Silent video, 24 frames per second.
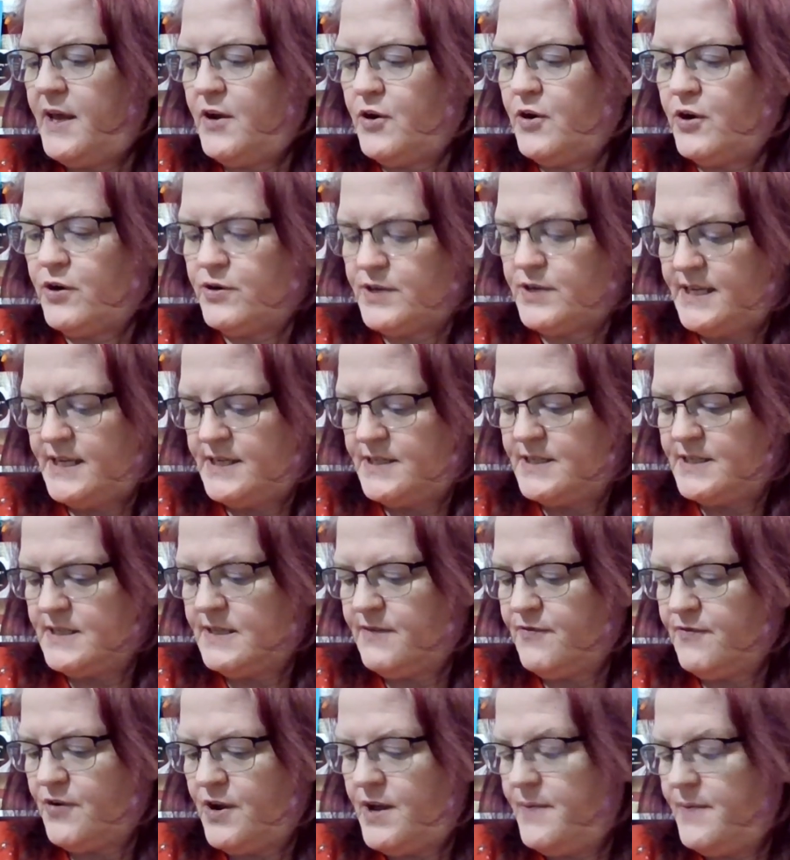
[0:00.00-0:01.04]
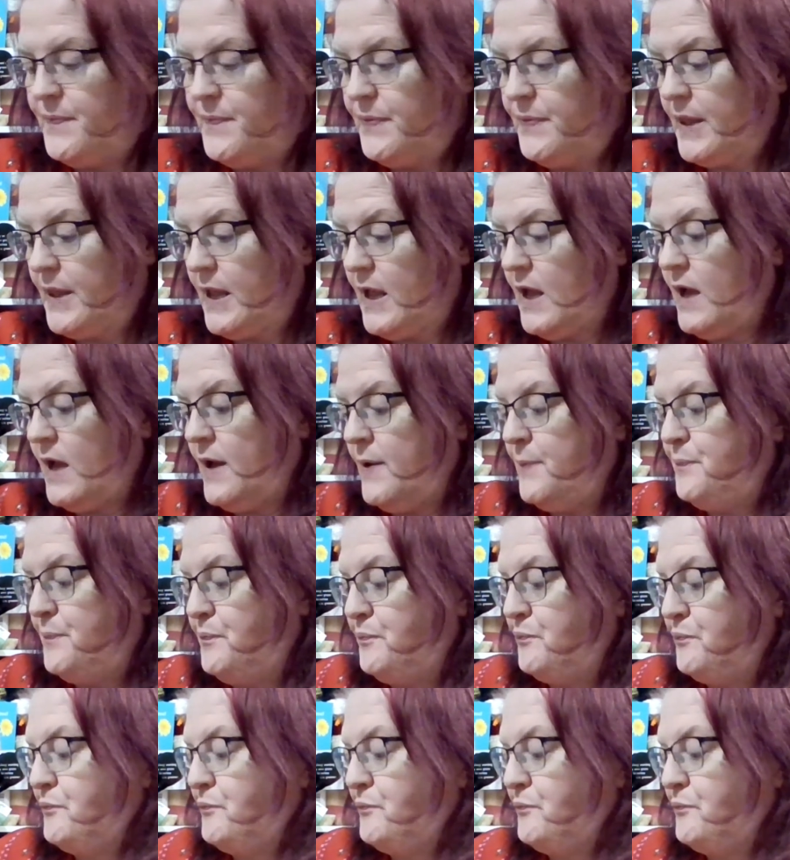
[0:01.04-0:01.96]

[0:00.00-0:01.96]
hurt in delivery. One